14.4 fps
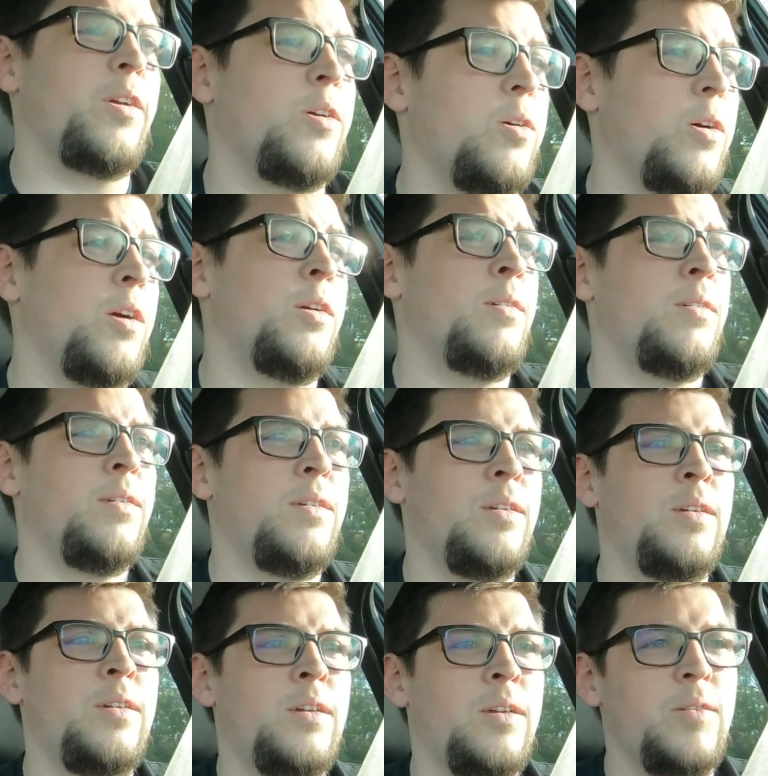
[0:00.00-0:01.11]
car.
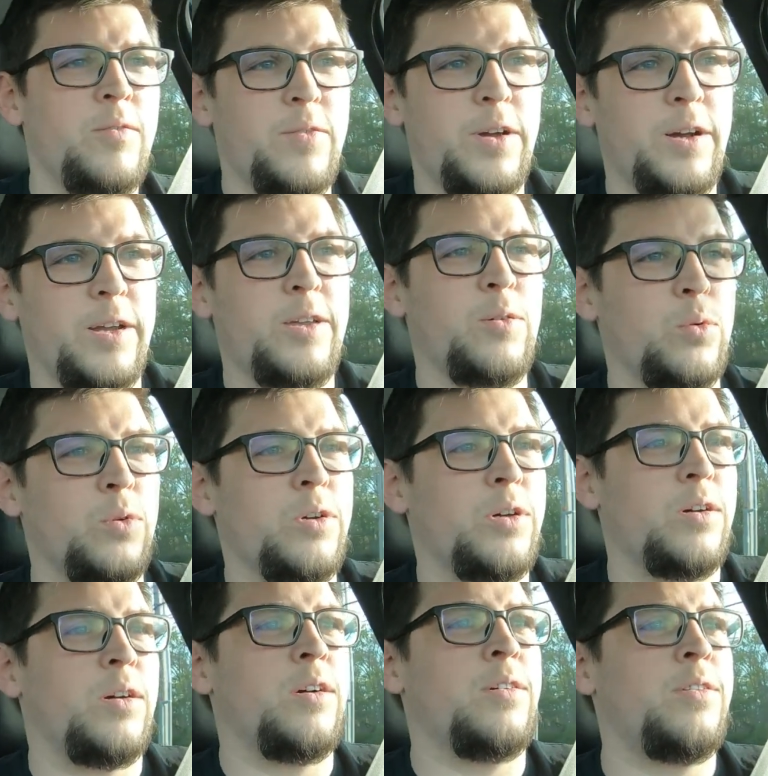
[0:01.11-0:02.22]
Very cool
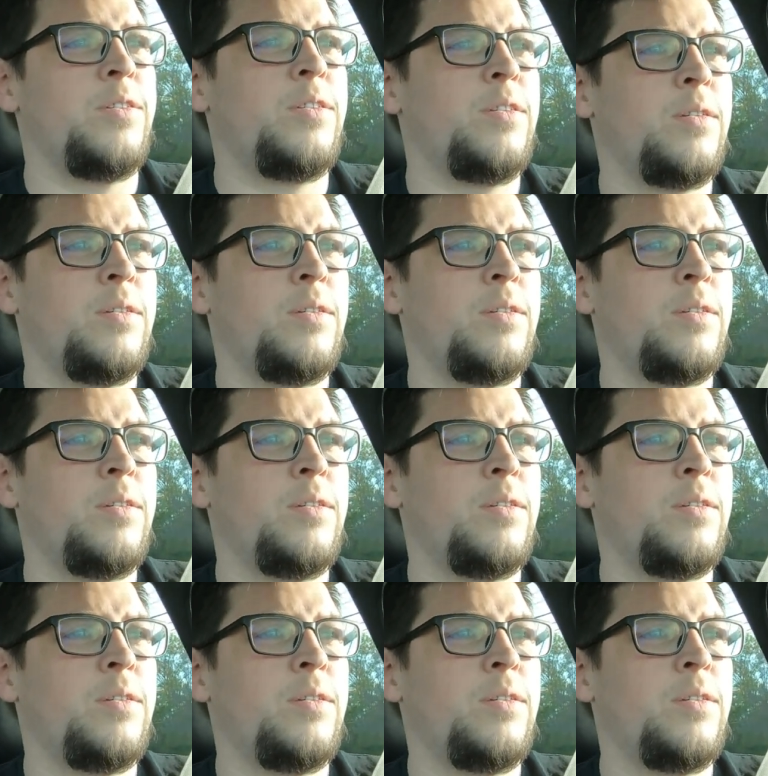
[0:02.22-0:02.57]
cars.